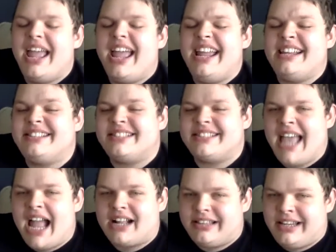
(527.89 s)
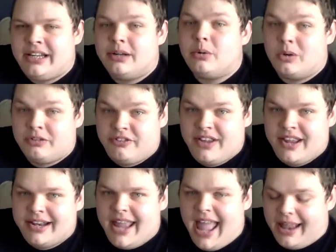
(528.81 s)
exactly where Finn
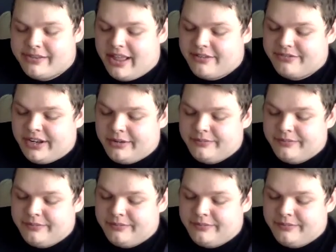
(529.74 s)
had left it.